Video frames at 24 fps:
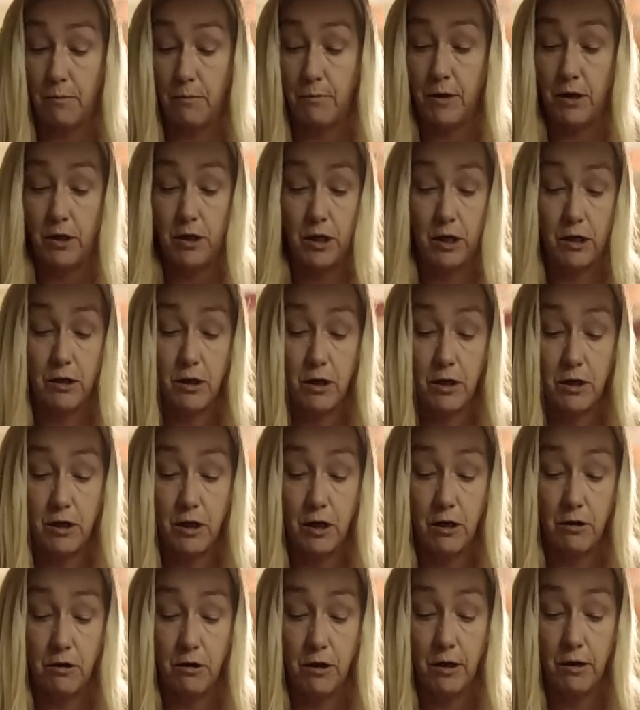Check that
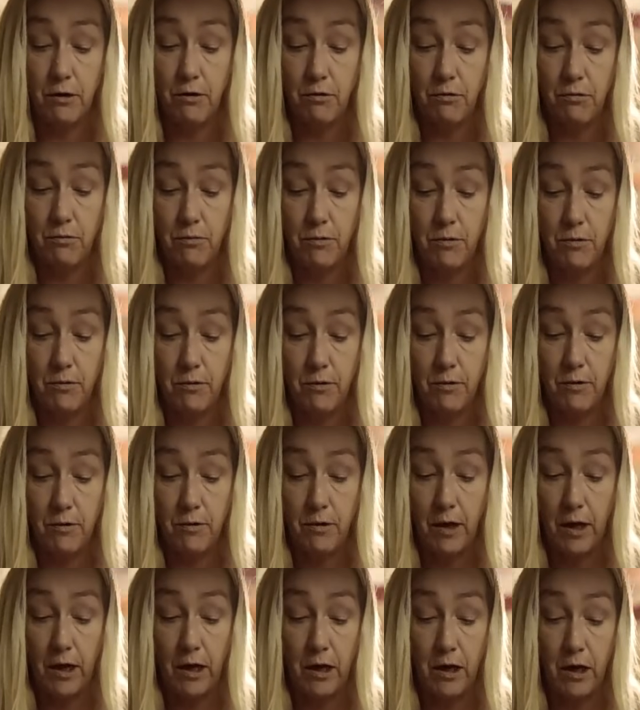channel out,
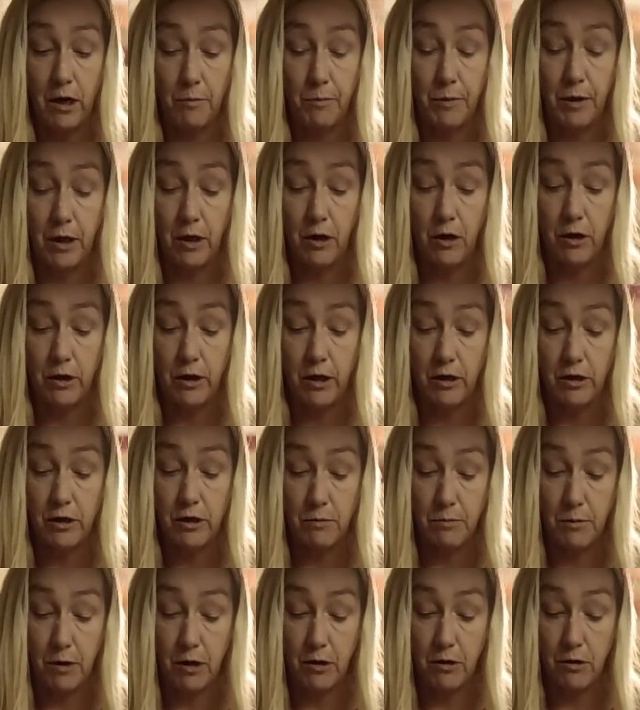and I'll be on there
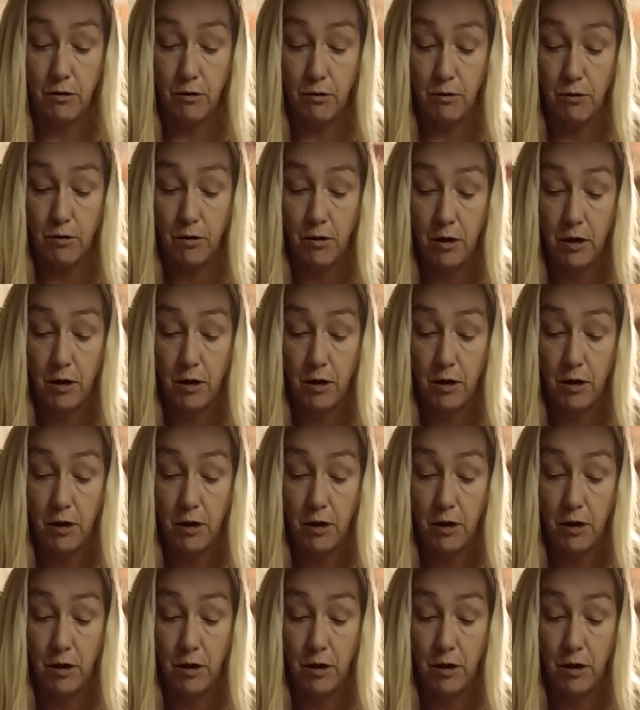tomorrow.